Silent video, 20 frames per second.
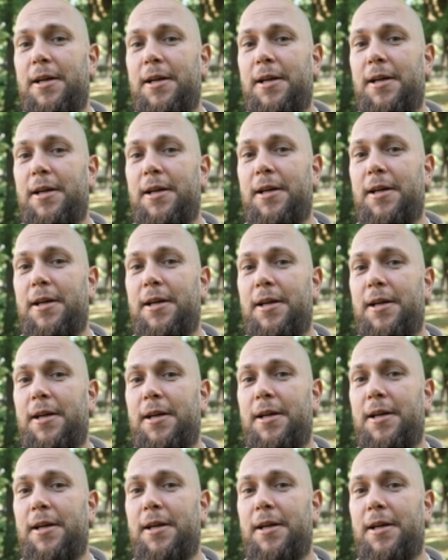
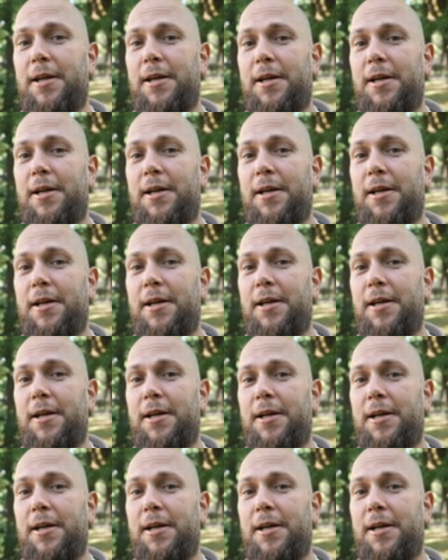Nothing is said.